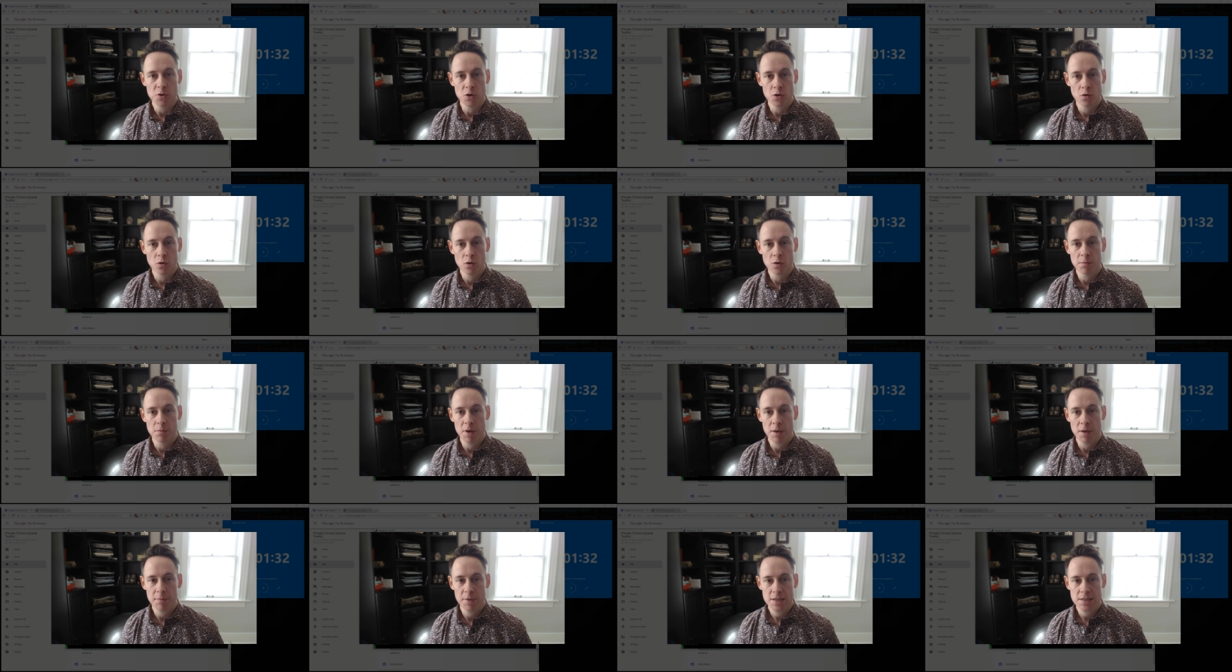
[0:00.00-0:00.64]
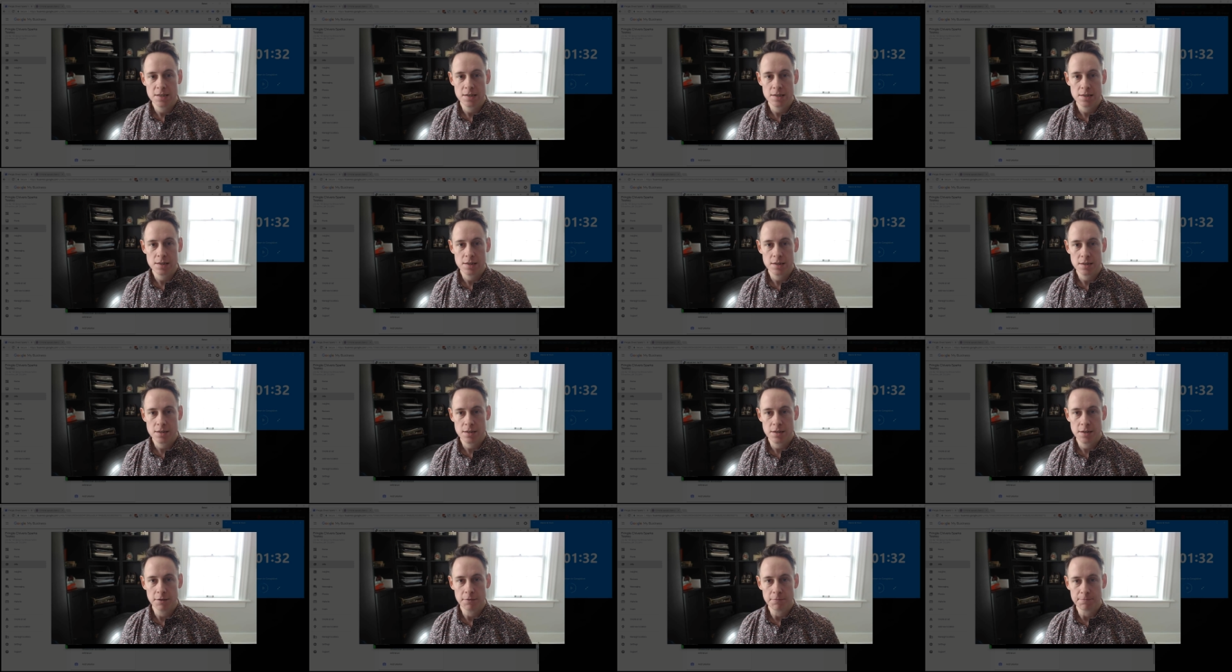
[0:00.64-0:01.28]
your Google My Business
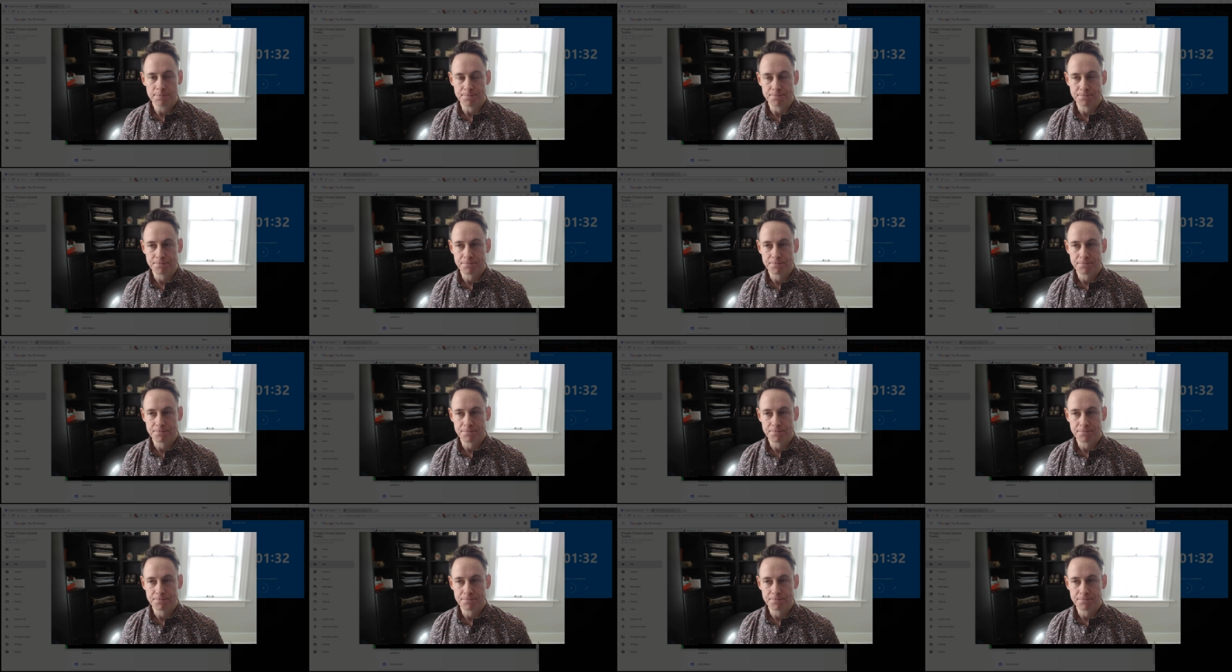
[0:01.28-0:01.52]
listing.